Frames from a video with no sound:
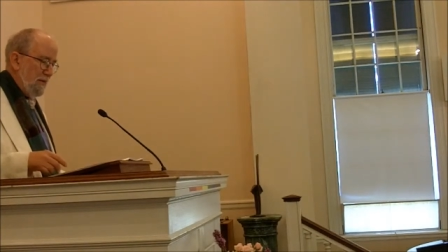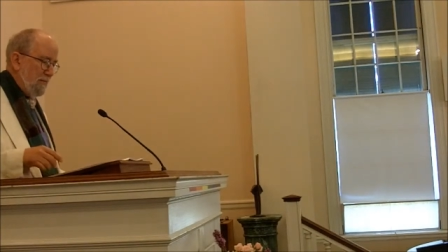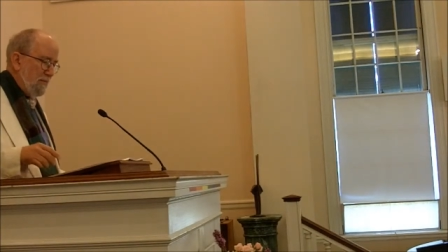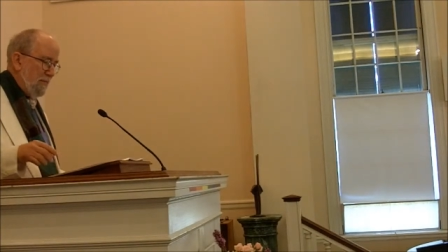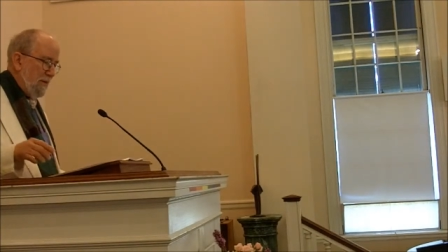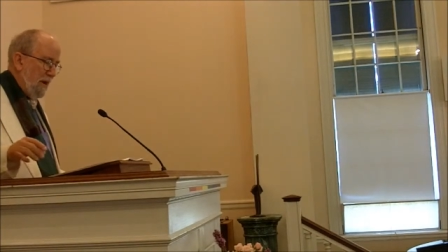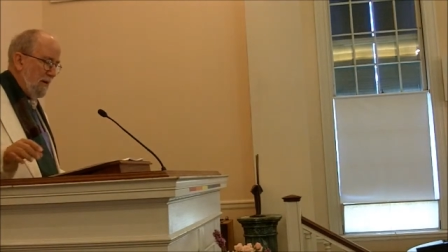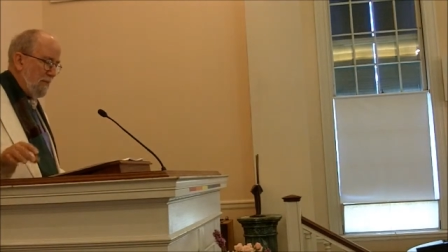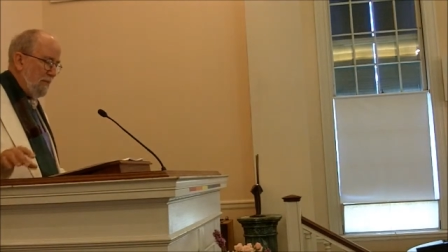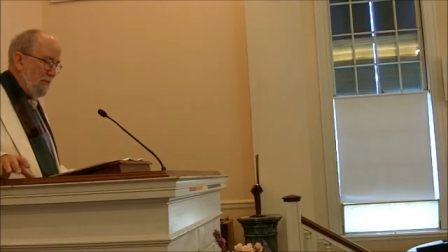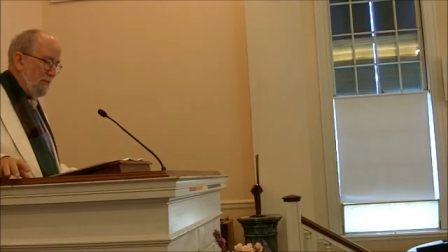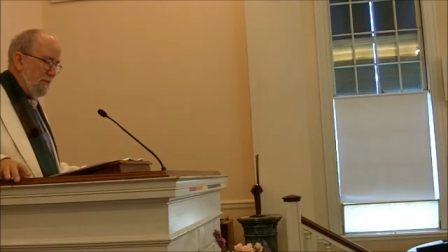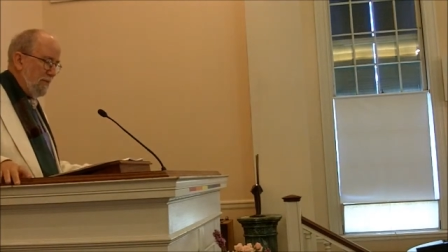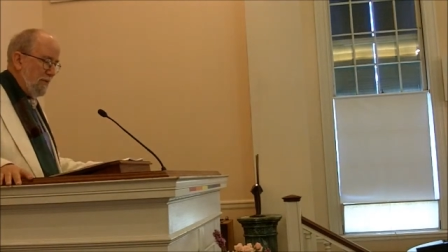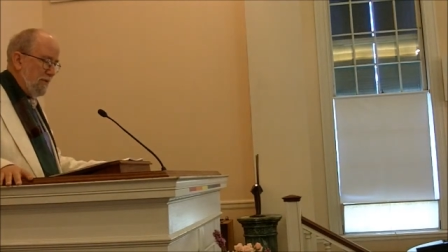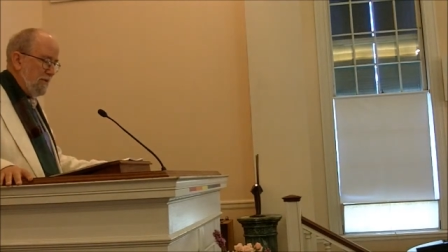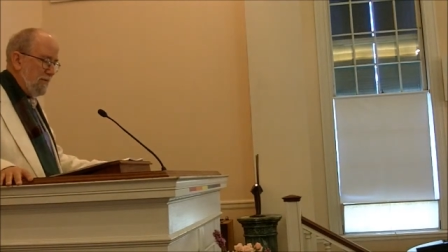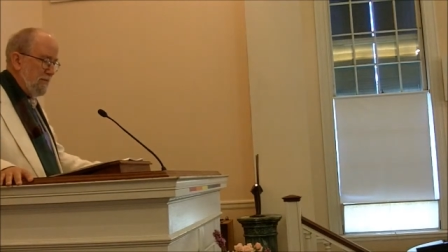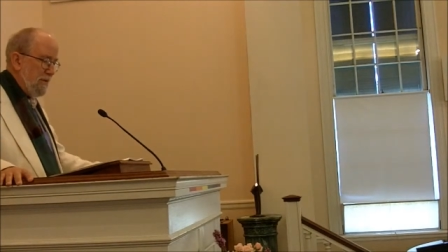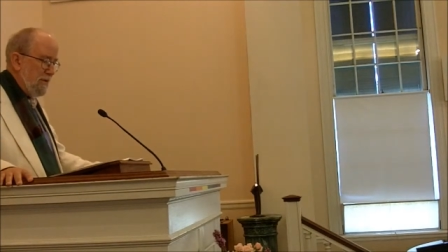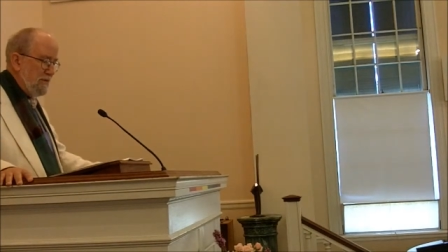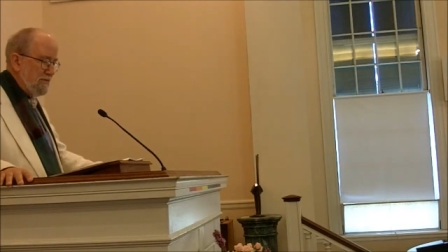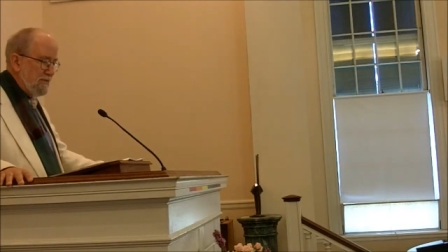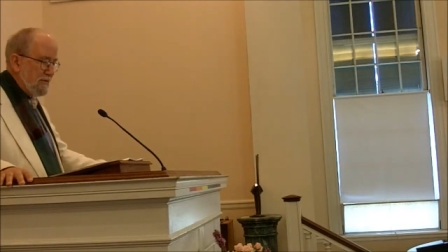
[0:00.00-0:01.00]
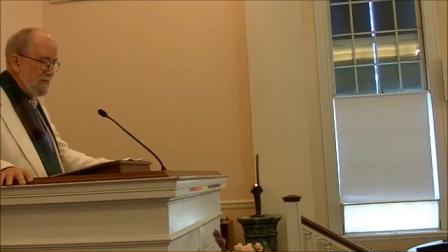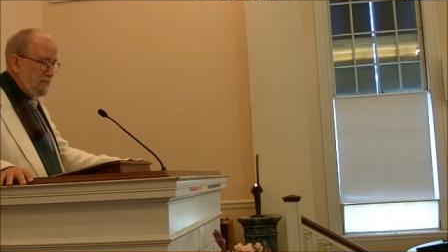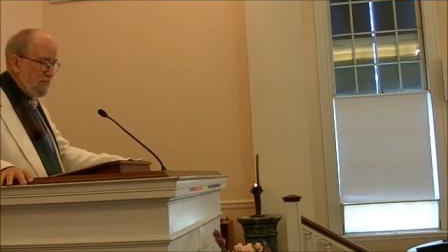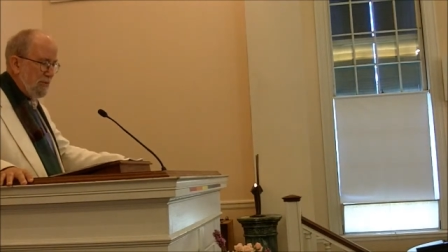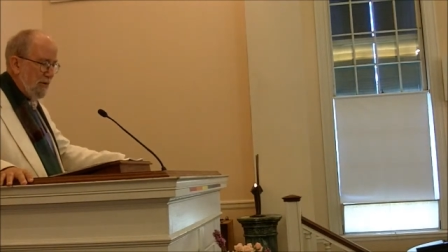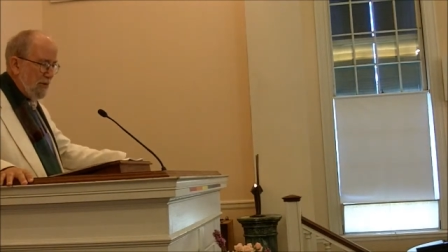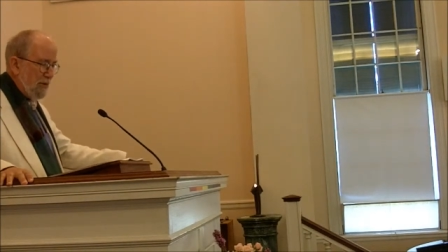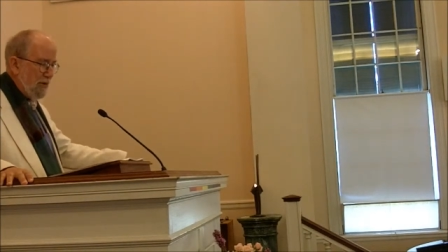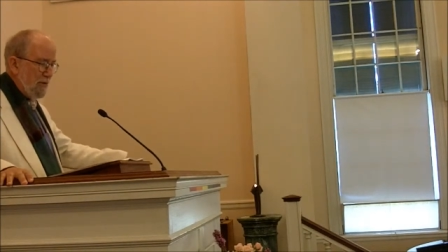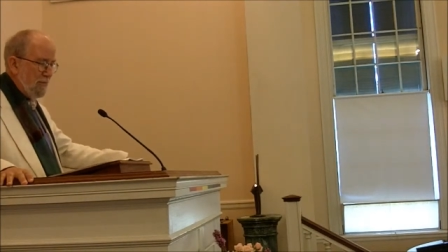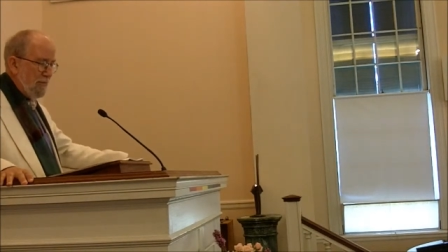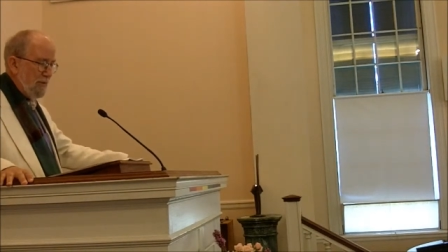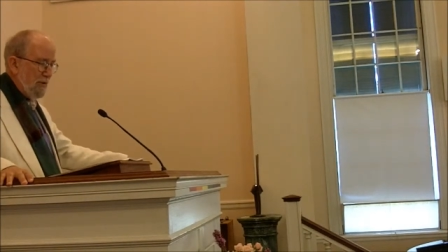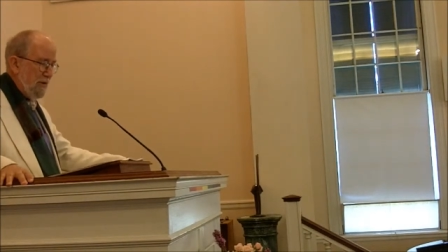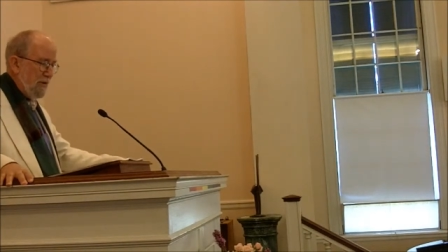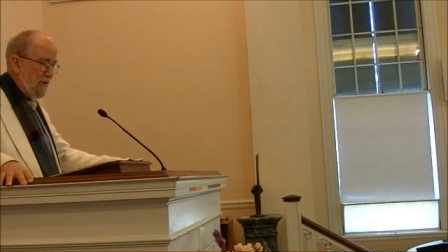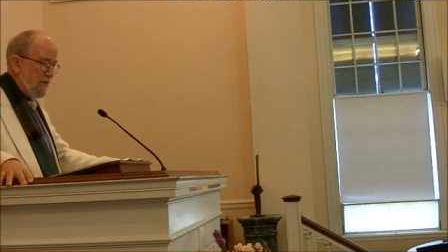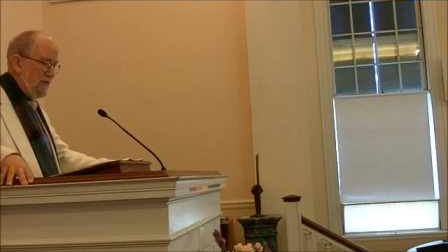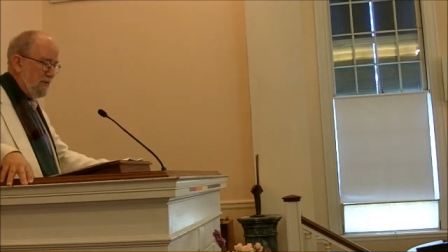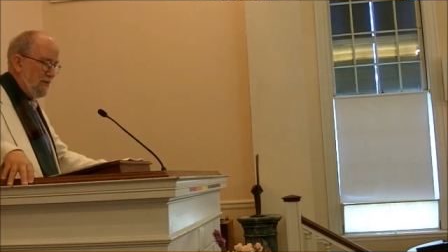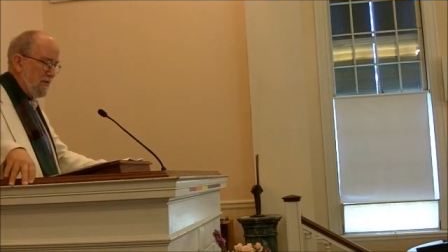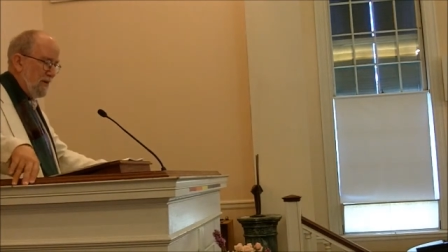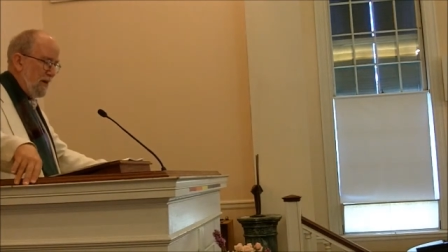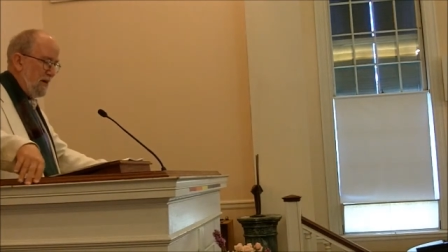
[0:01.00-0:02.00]
Probably the most important
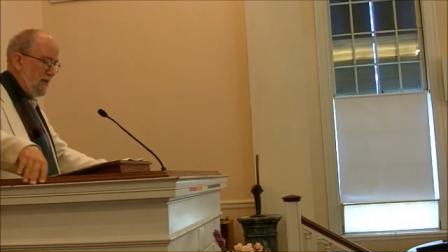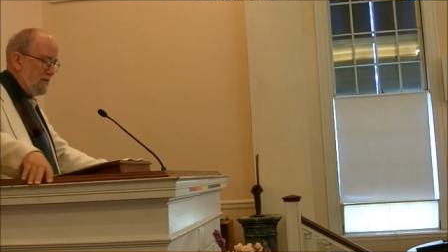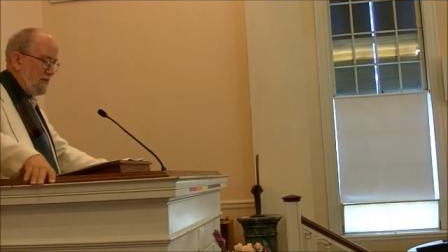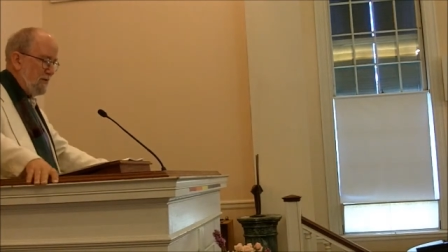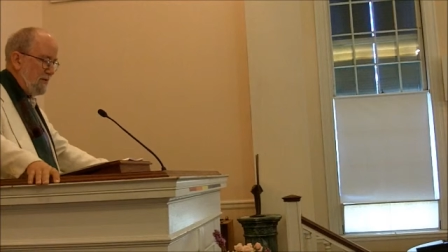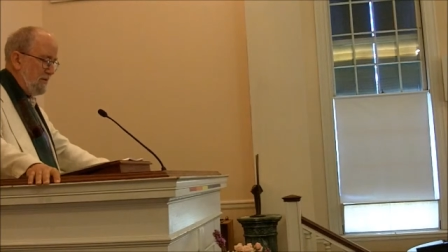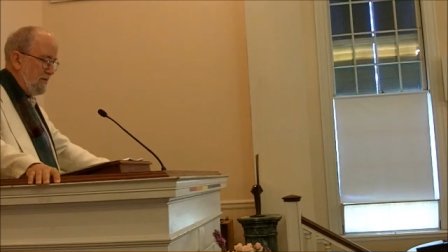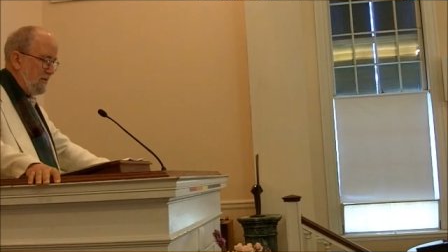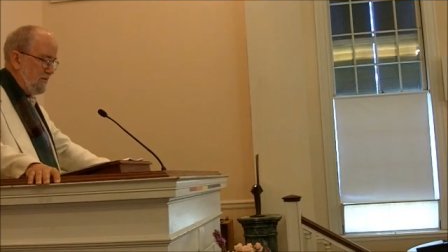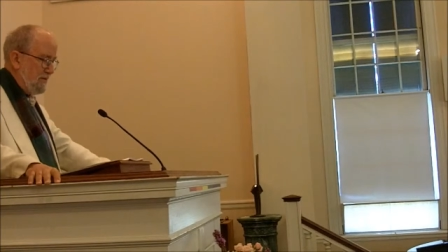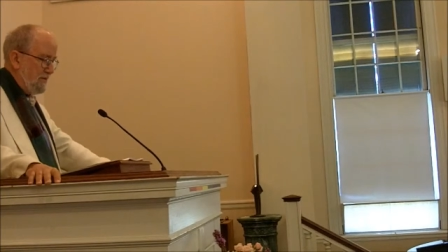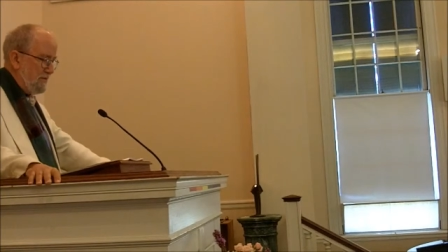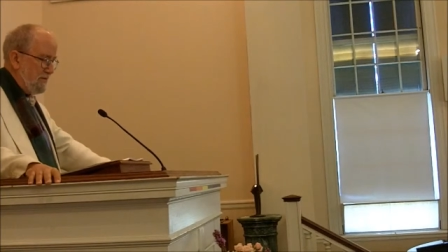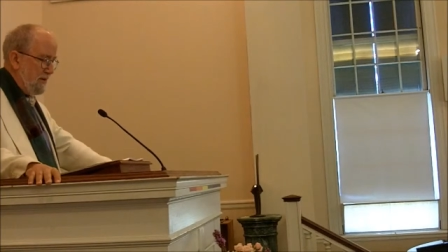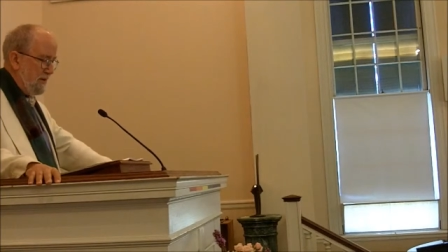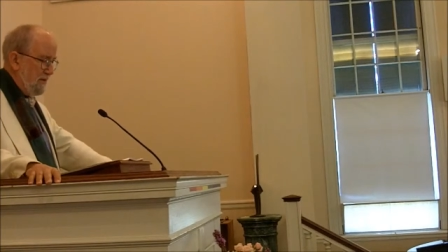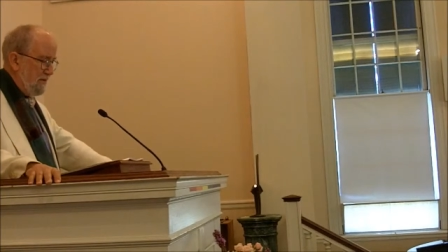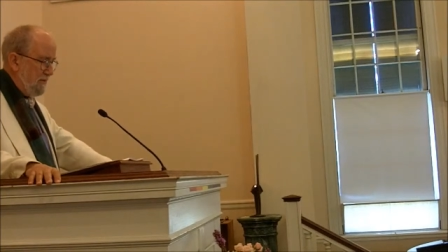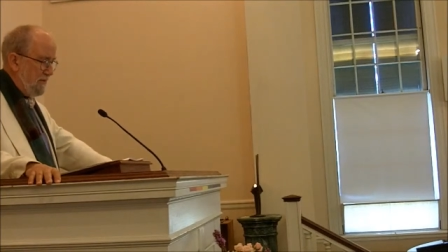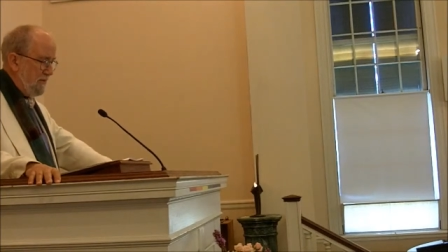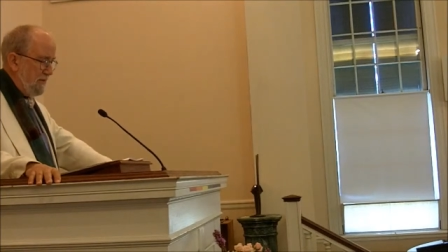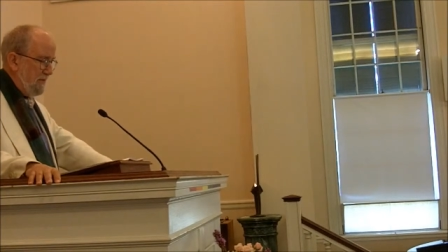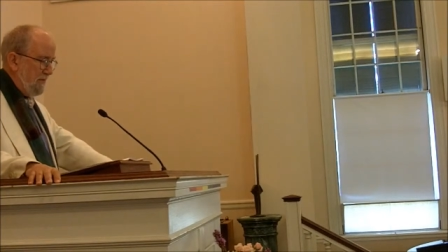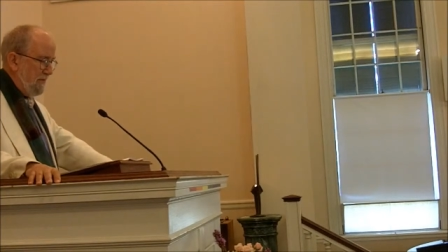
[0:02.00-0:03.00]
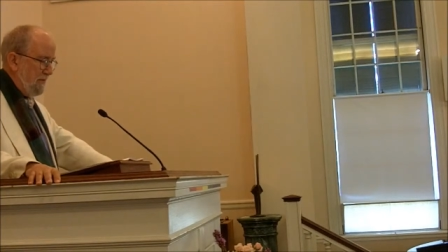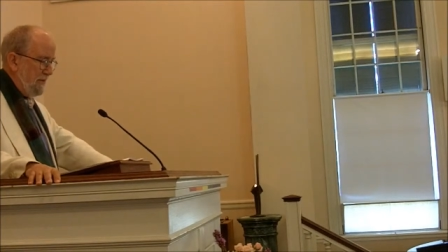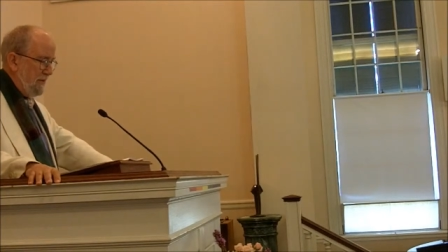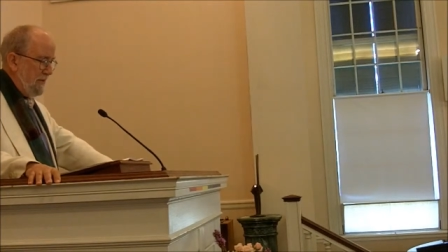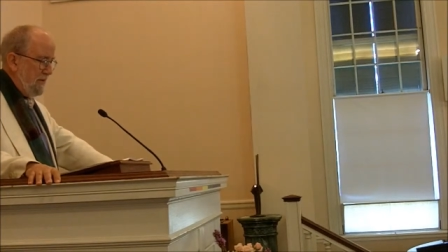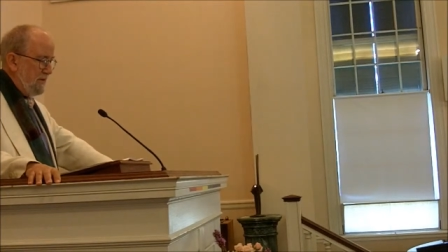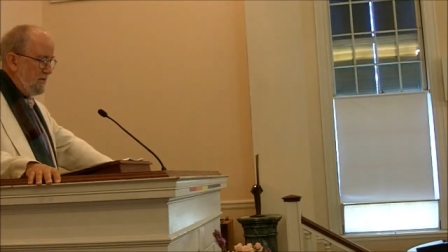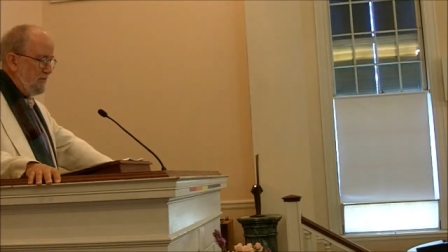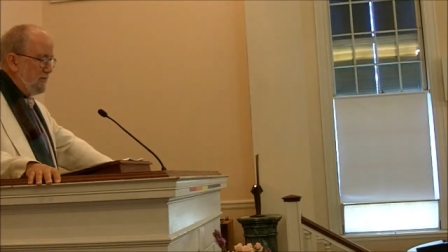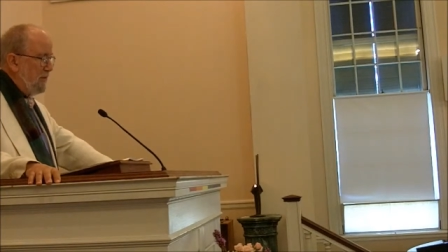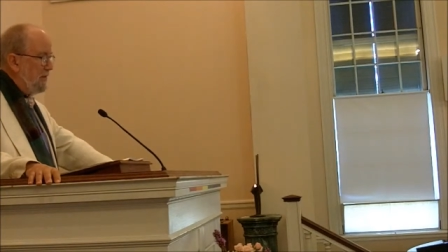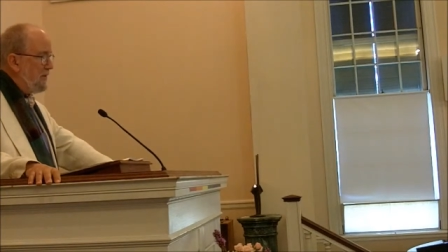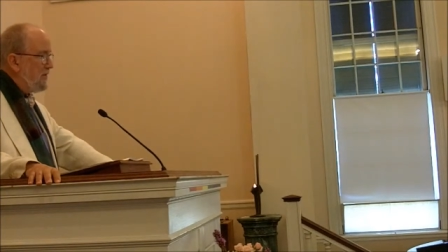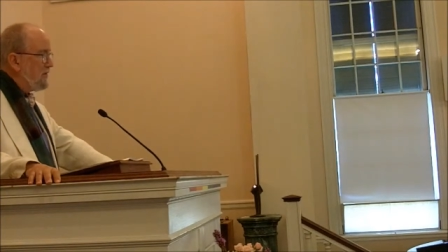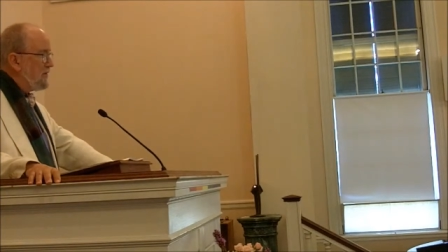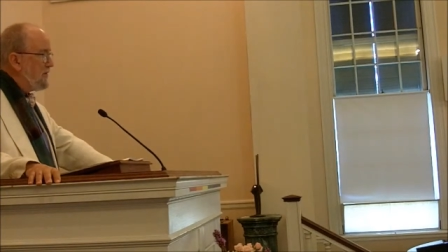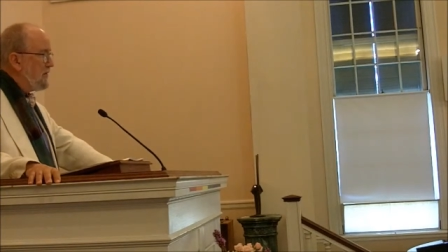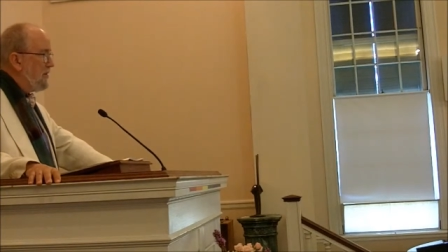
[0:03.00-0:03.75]
part of the Doctrine of Discovery is what is